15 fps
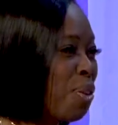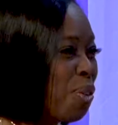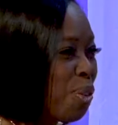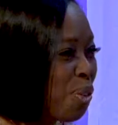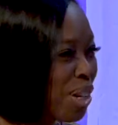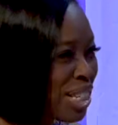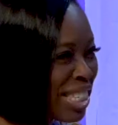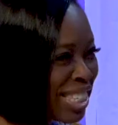
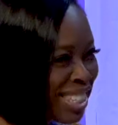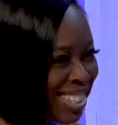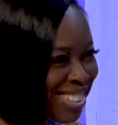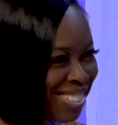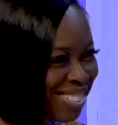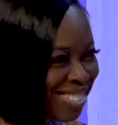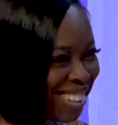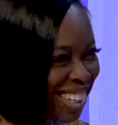
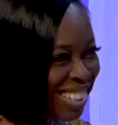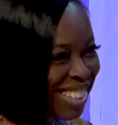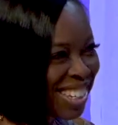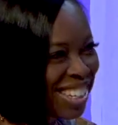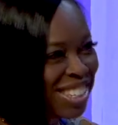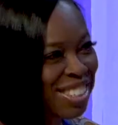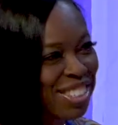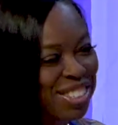Chrystle, and
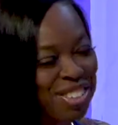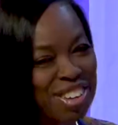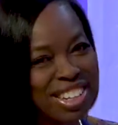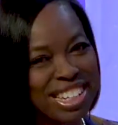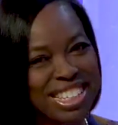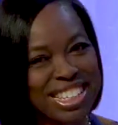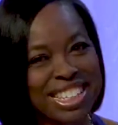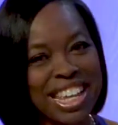she is
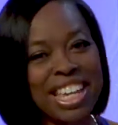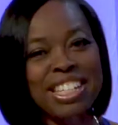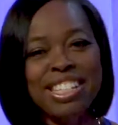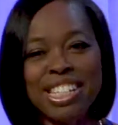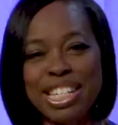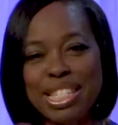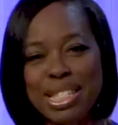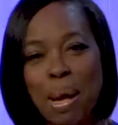joining us today.
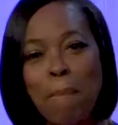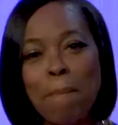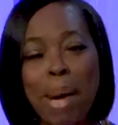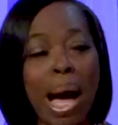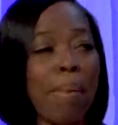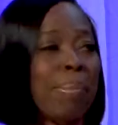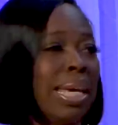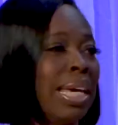She's a
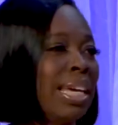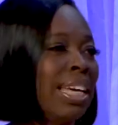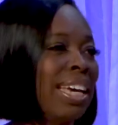mommy